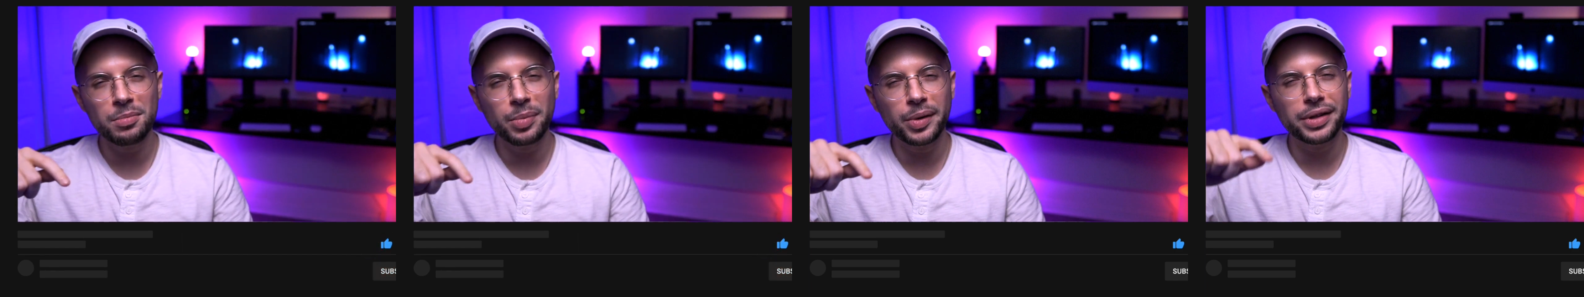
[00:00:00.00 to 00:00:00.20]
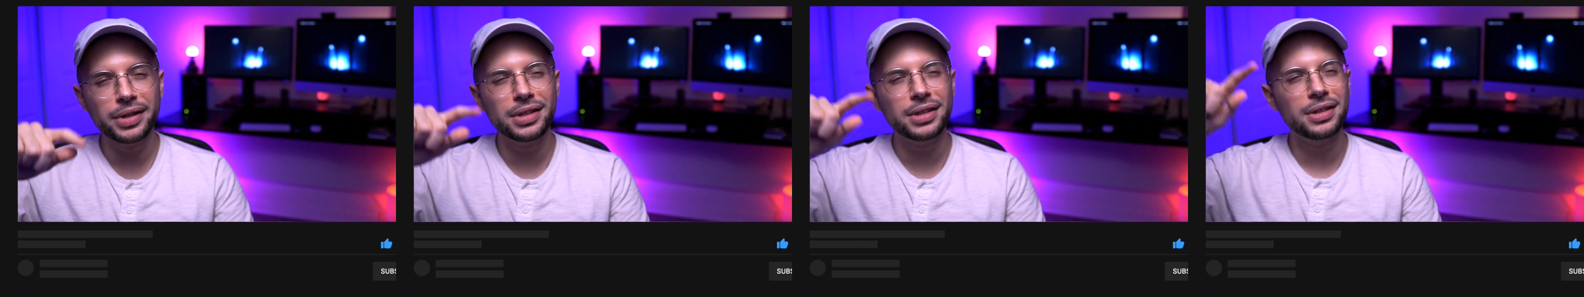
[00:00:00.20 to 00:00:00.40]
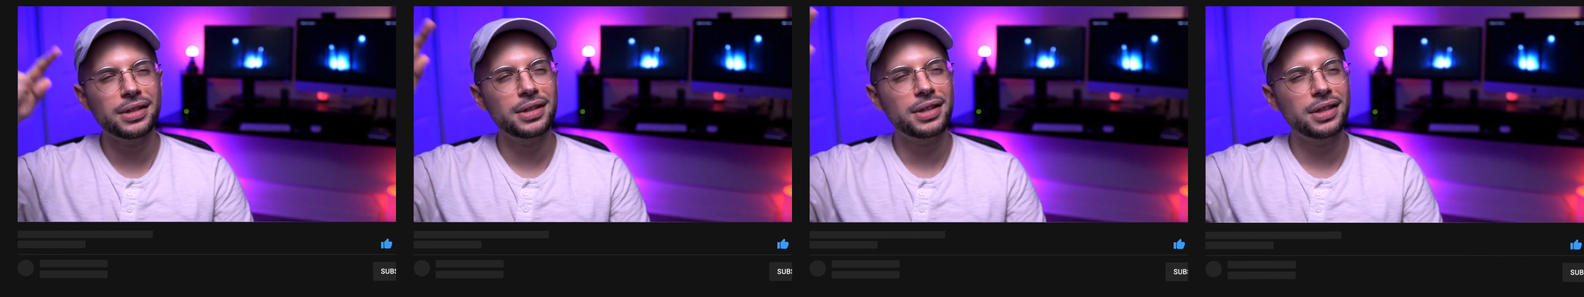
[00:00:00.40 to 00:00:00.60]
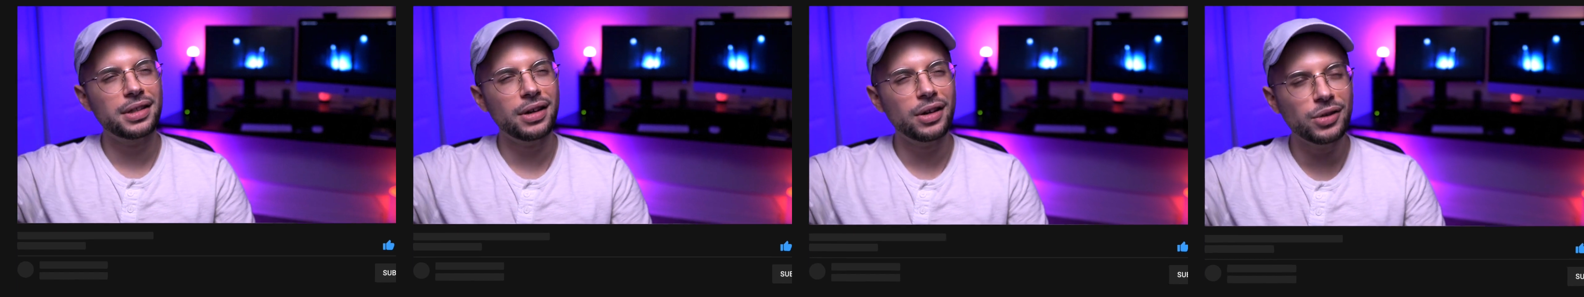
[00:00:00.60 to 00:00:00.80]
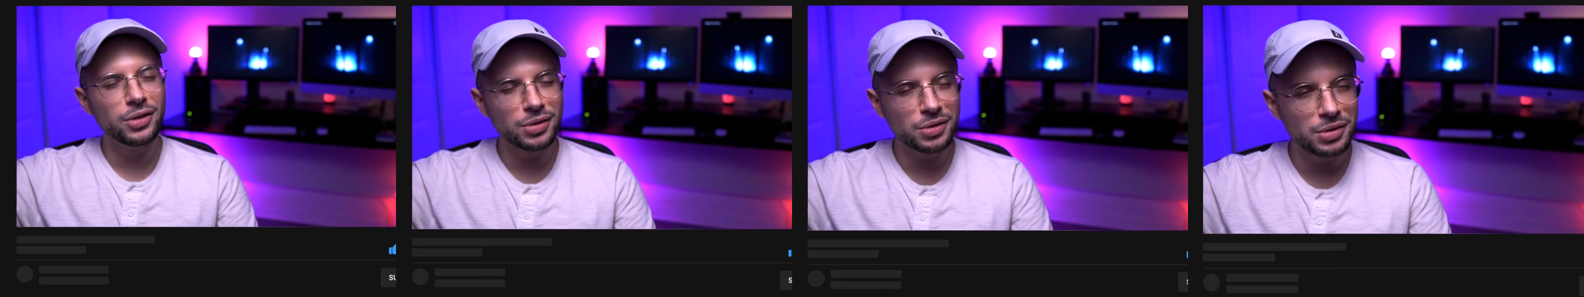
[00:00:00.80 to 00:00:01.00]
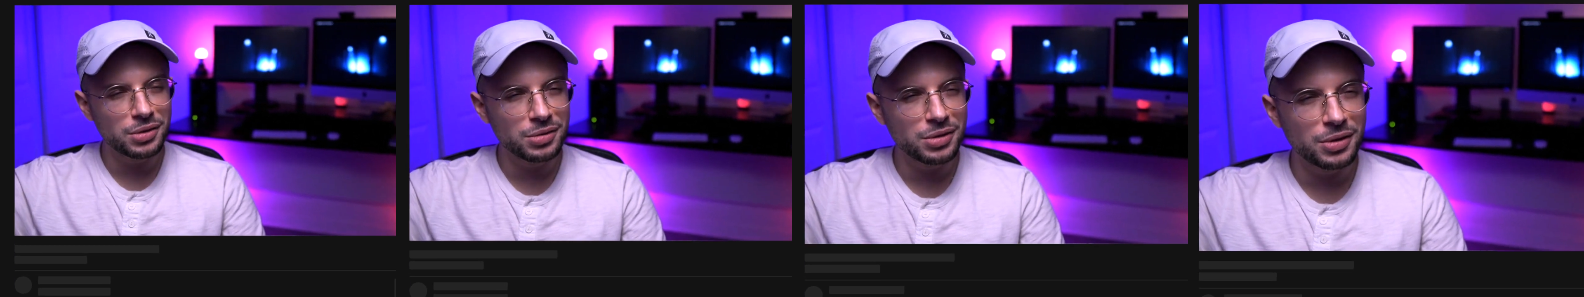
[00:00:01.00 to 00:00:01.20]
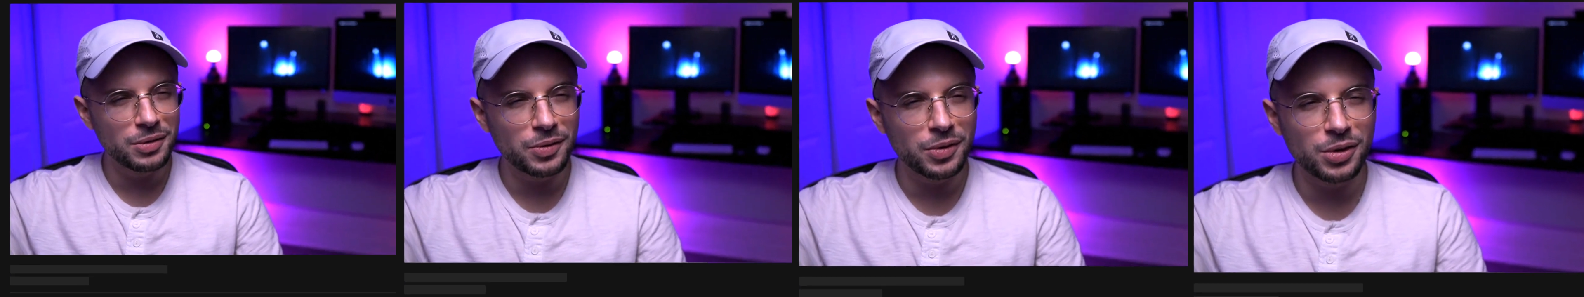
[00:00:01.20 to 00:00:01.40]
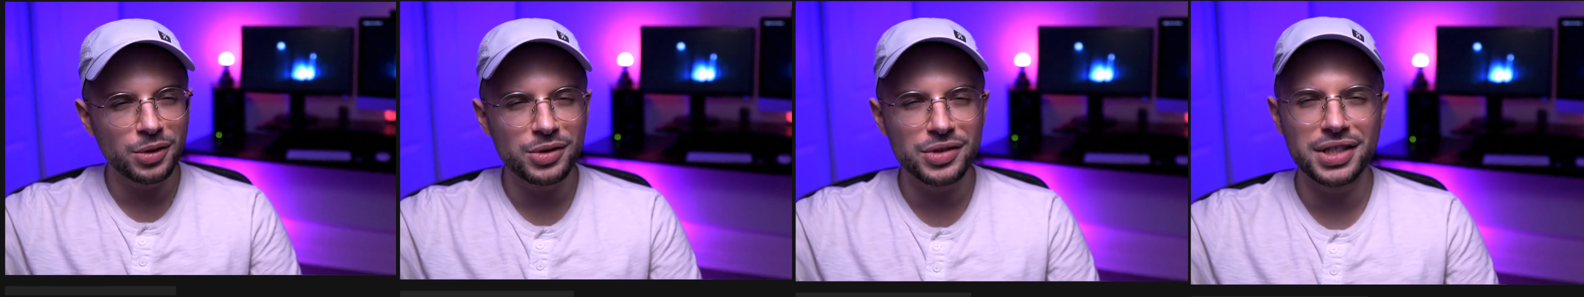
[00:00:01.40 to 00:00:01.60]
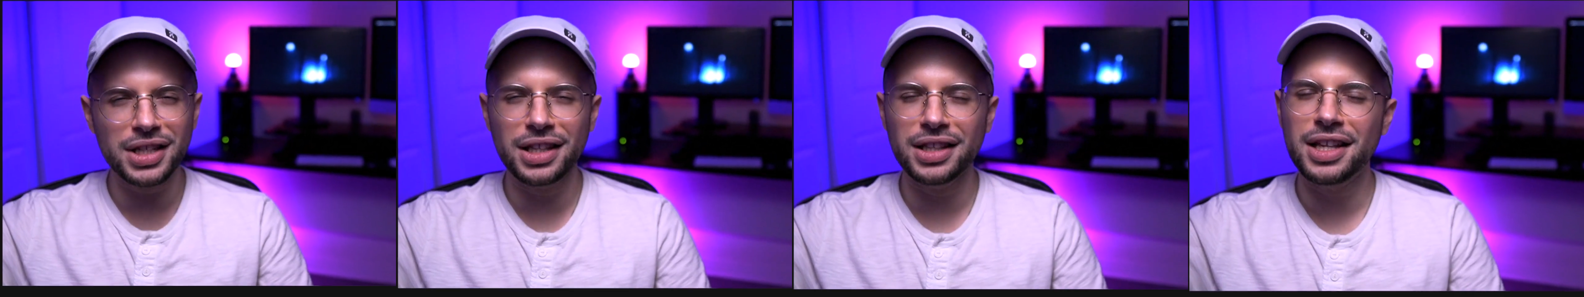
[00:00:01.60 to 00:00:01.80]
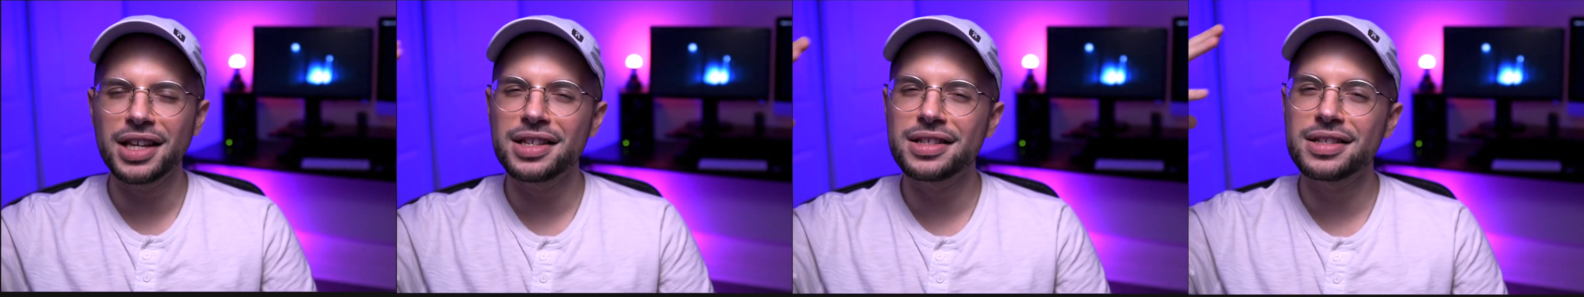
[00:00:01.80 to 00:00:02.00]
but in the other universe,
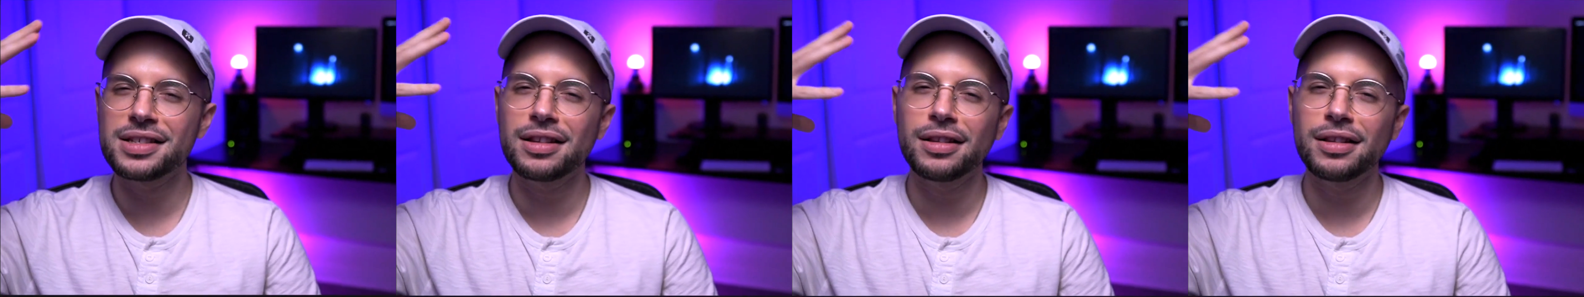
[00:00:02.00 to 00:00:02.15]
and his